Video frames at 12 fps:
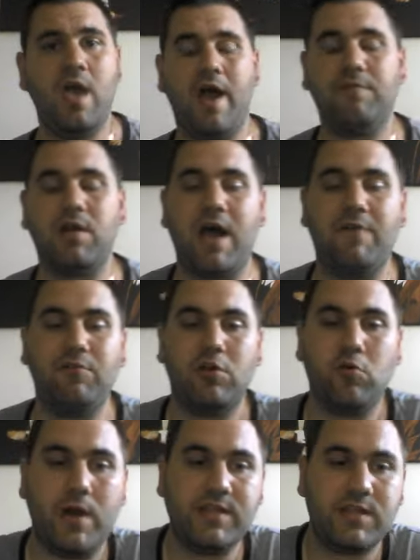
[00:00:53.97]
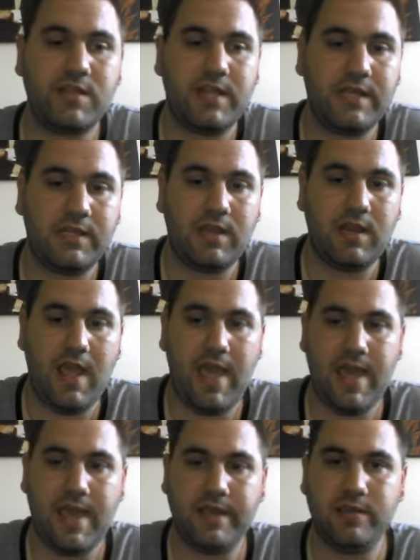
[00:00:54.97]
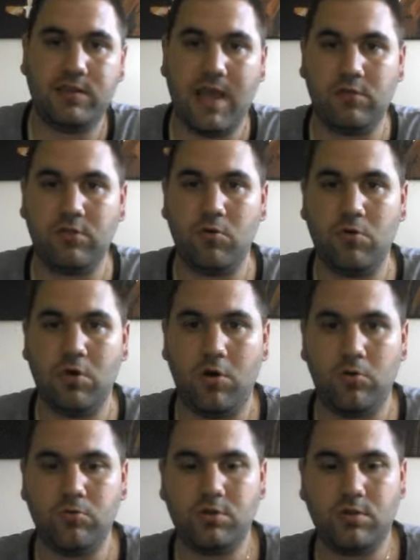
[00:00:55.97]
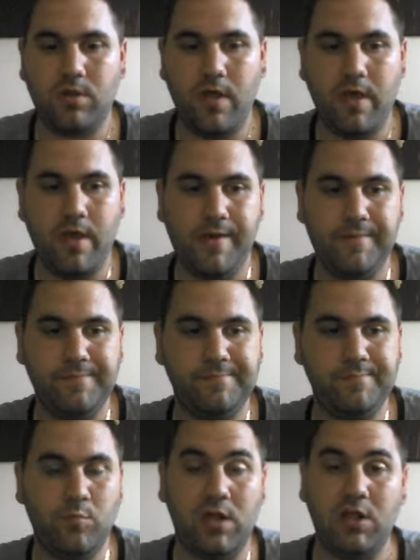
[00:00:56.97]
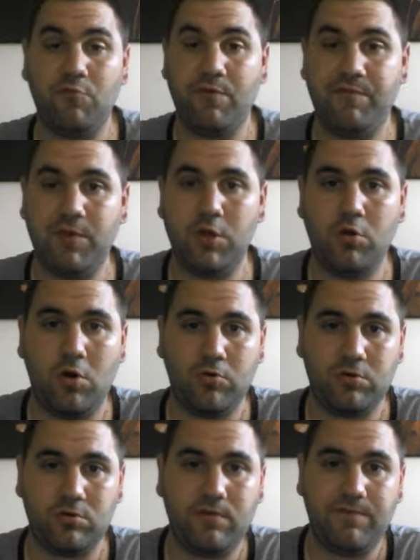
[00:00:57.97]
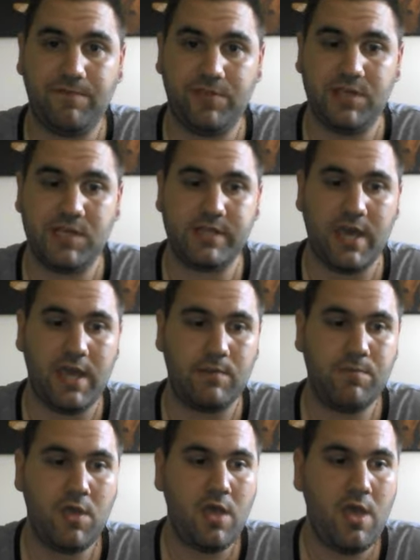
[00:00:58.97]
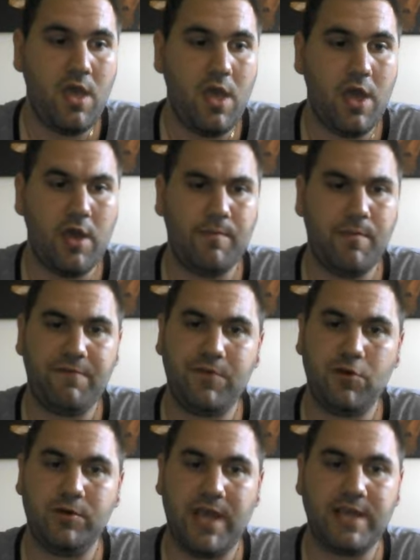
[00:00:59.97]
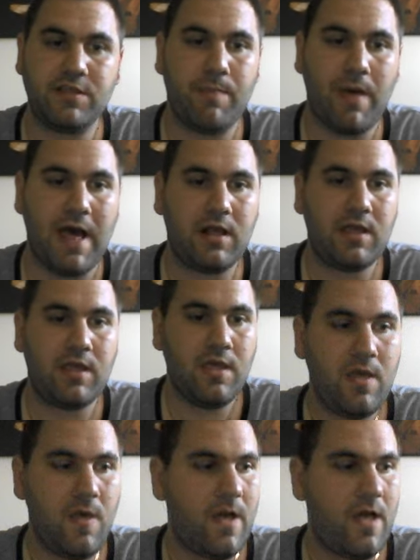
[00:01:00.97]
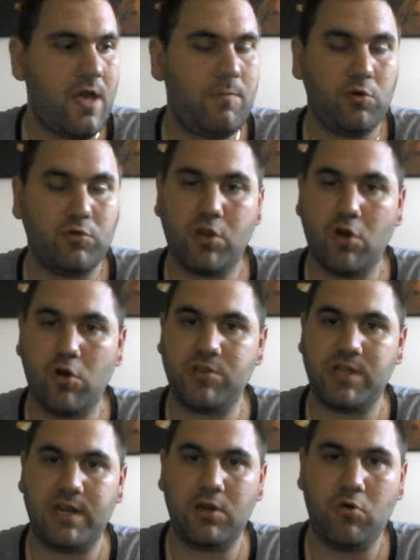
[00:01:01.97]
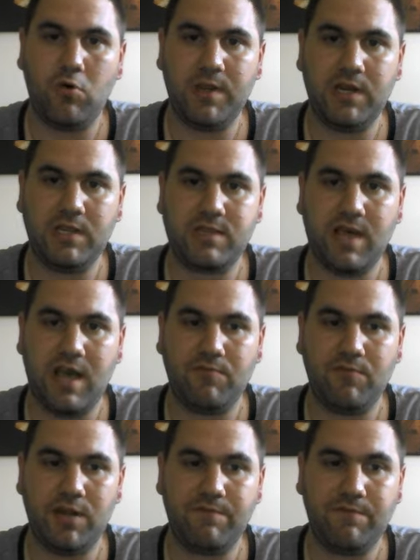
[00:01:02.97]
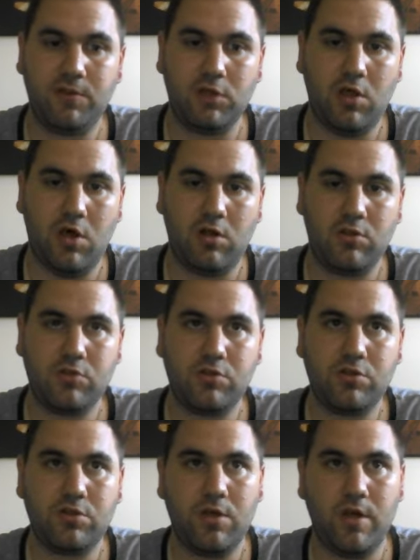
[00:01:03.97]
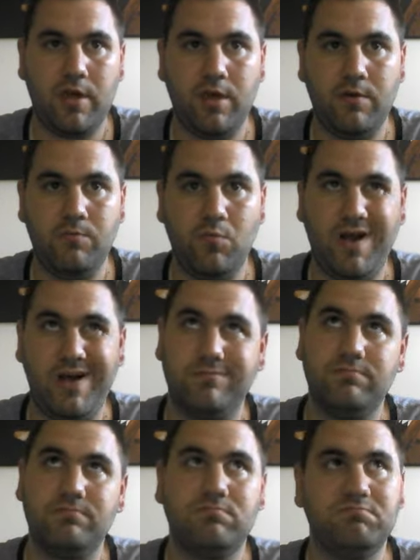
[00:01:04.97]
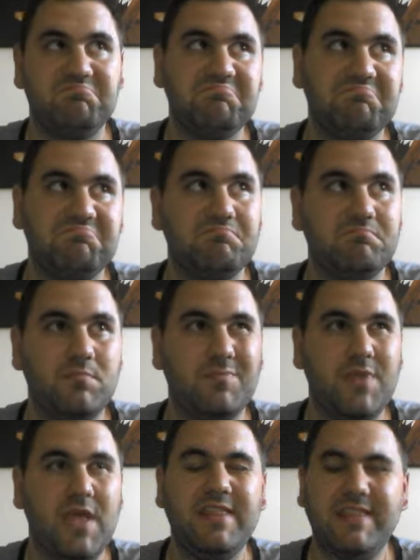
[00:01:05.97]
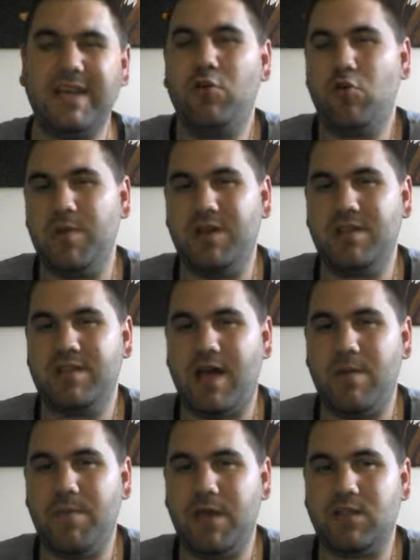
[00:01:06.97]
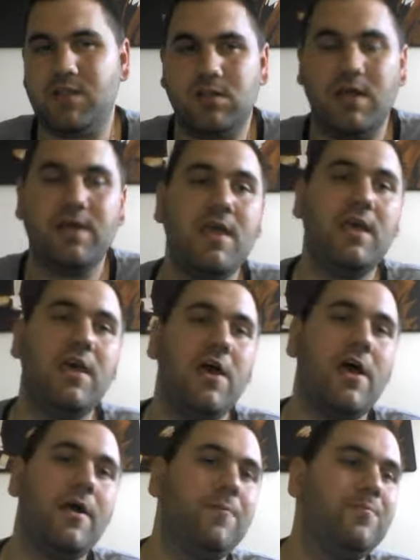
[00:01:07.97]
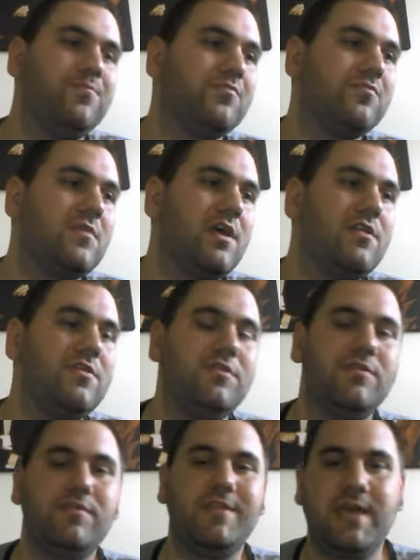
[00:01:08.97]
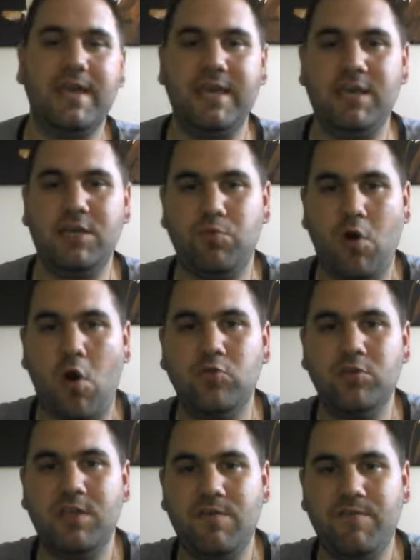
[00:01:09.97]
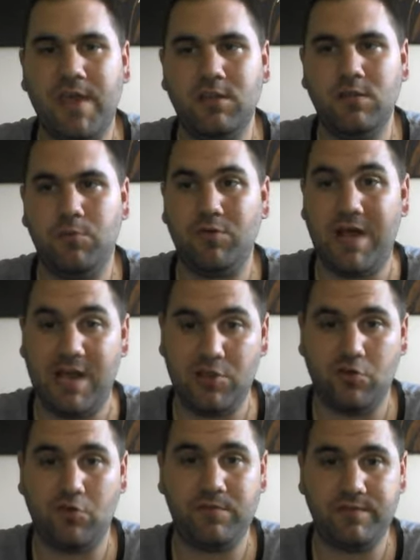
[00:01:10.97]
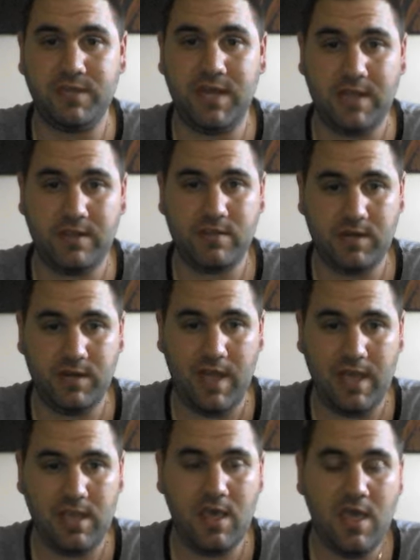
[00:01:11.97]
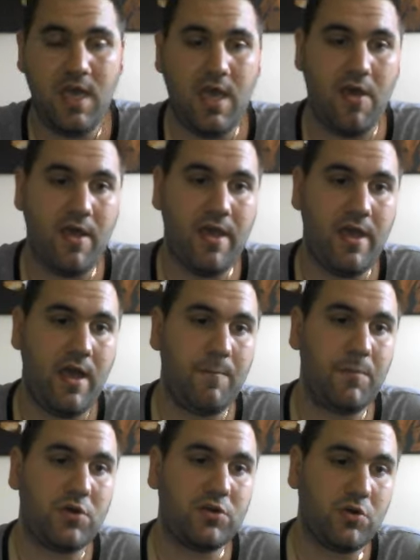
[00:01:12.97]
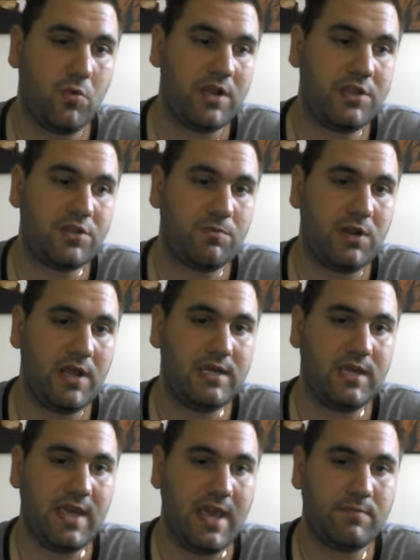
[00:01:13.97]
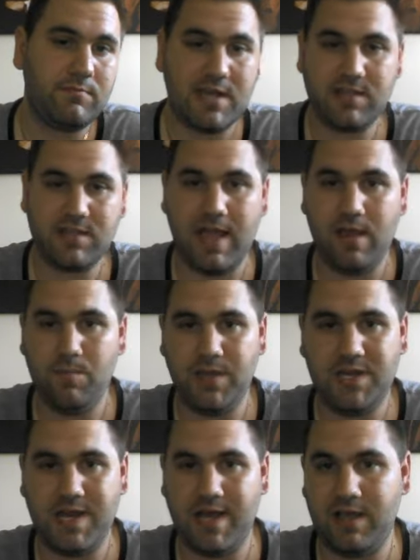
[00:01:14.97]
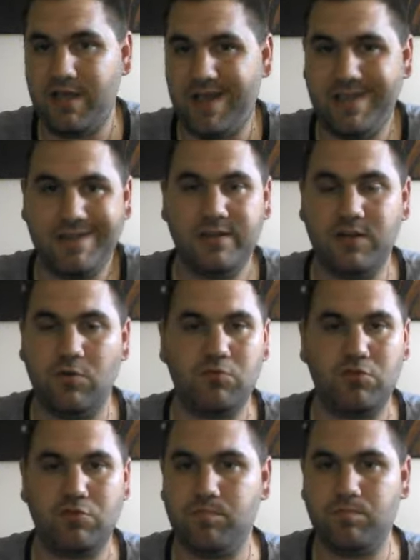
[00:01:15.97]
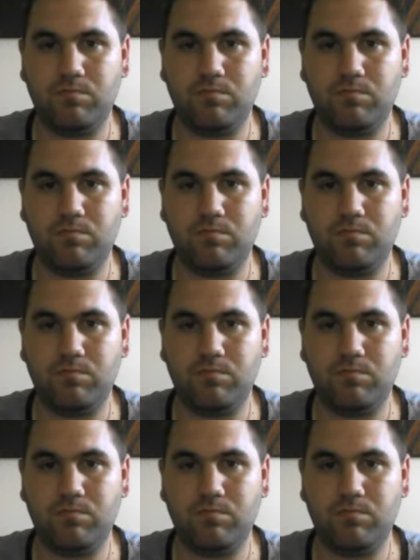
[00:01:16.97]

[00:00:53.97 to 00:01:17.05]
I, I requested a download code, um, well, a review code for this game um, a few days back, uh, but the codes didn't come in in time ready for the launch. Um, well, they did come in in time basically. Um, the keys were only available like during the day today, uh, and because I wanted to play the game last night at midnight, I ended up just